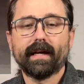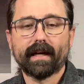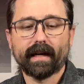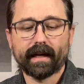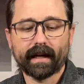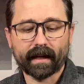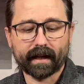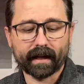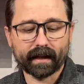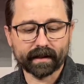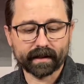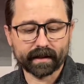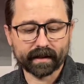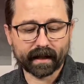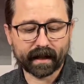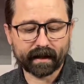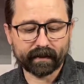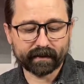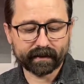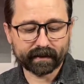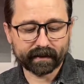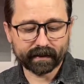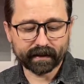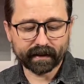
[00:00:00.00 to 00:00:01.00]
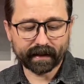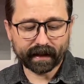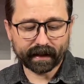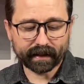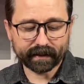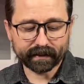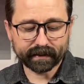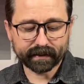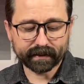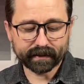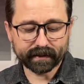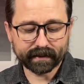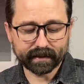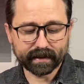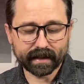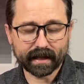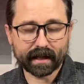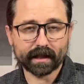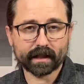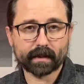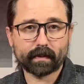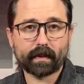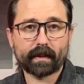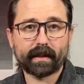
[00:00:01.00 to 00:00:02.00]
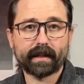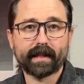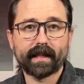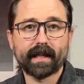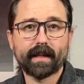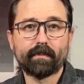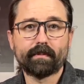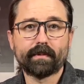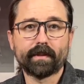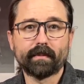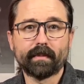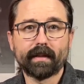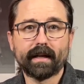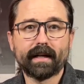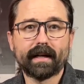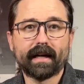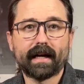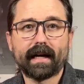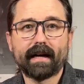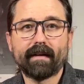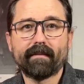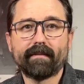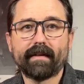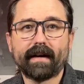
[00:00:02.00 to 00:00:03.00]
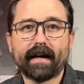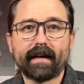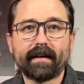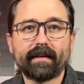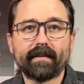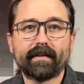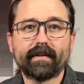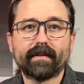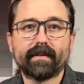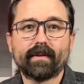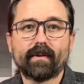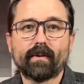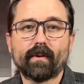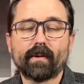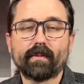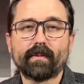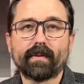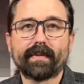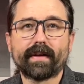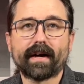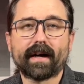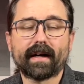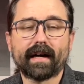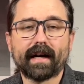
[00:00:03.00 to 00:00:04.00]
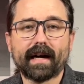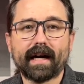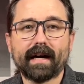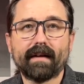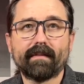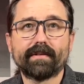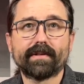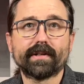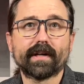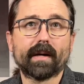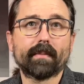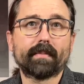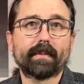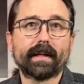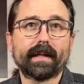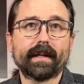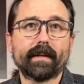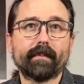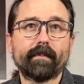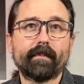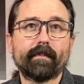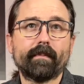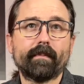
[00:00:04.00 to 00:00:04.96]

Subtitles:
and so that sounds pretty hip to me to have that horn without a high F sharp key.